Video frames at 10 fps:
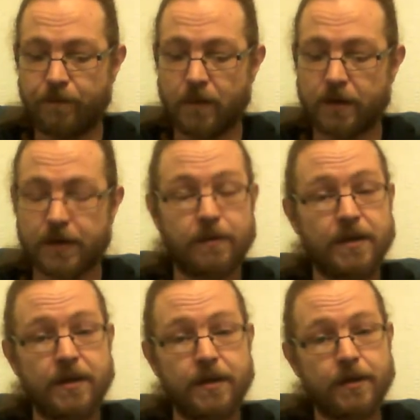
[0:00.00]
so
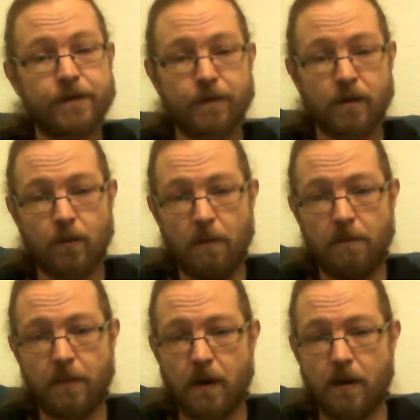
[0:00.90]
this is just for a
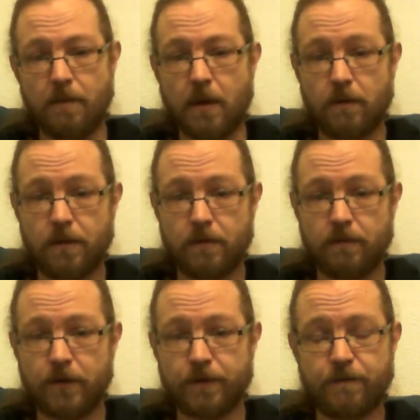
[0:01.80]
one-part mold,
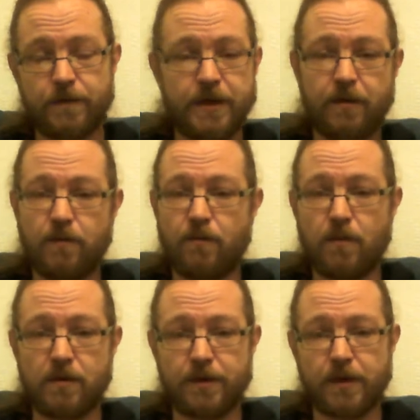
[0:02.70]
just for a single
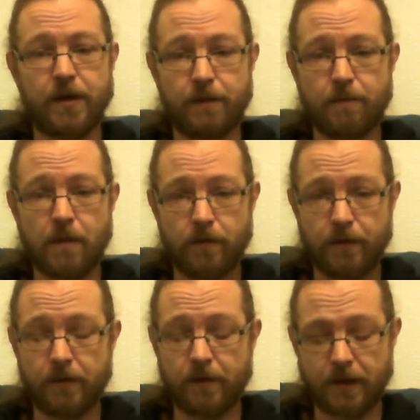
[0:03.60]
one-sided mold.
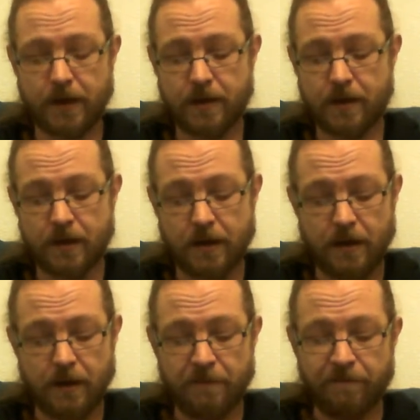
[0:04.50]
Okay,
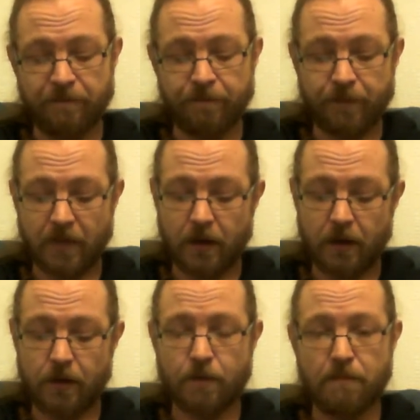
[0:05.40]

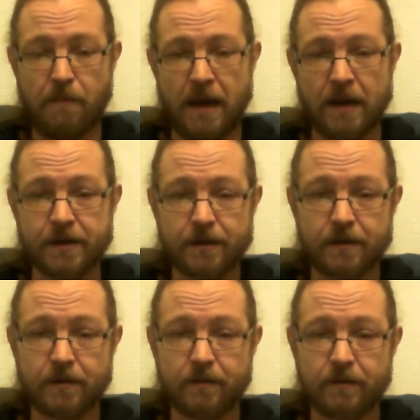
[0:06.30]
your mass,
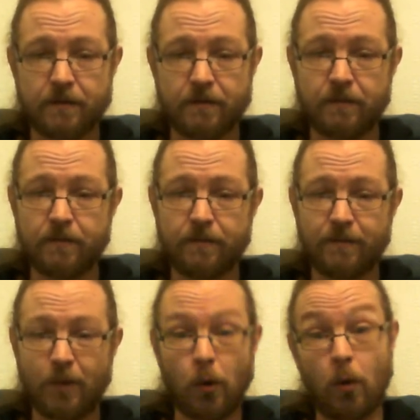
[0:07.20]

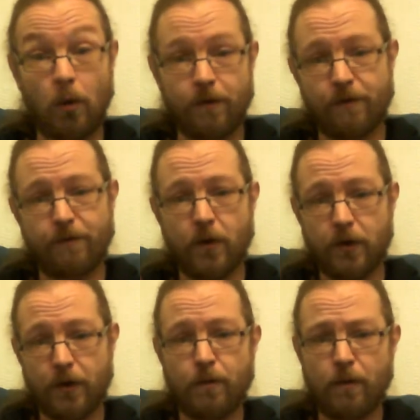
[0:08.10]
or the
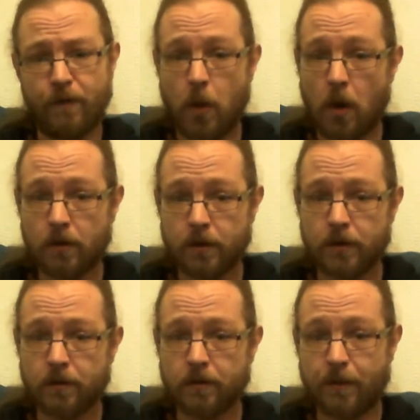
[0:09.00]
volume of the
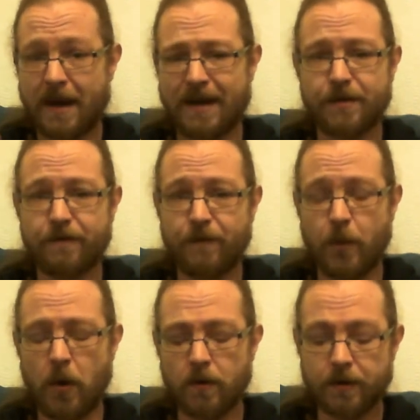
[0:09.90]
box, the mass of the
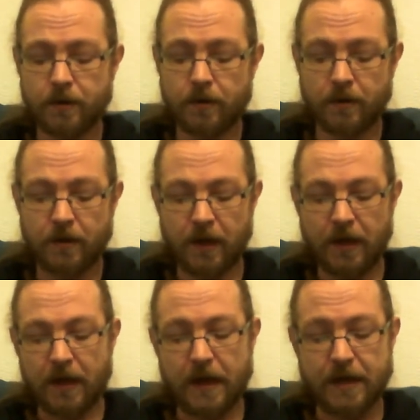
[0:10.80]
box,
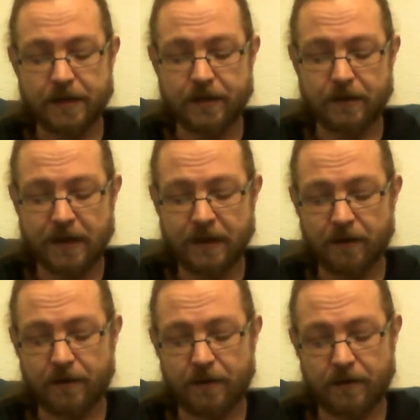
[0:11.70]
is the length